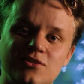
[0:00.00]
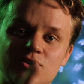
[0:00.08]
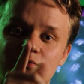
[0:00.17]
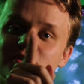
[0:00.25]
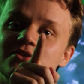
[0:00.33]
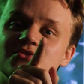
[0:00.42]

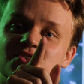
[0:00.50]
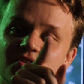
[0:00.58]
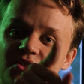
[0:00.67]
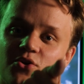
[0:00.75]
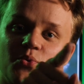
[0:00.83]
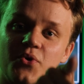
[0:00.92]
currently using
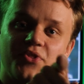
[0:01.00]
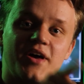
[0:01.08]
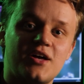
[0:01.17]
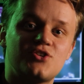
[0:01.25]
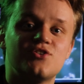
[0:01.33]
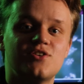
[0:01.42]
the other one
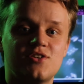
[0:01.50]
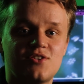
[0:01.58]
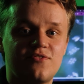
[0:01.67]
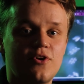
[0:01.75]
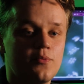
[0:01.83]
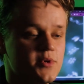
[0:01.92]
there to
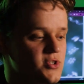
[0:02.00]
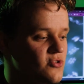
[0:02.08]
film me.